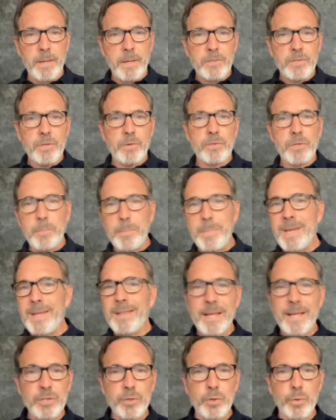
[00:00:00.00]
So to me,
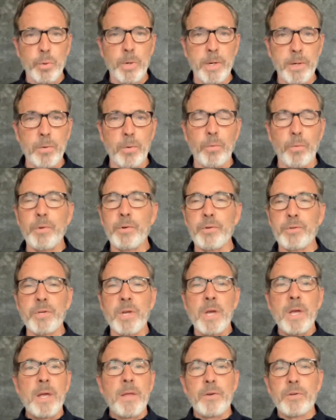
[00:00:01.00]
that's critical. There's
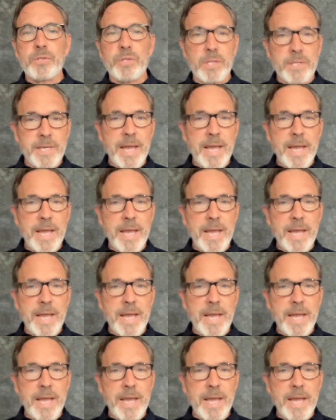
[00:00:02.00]
the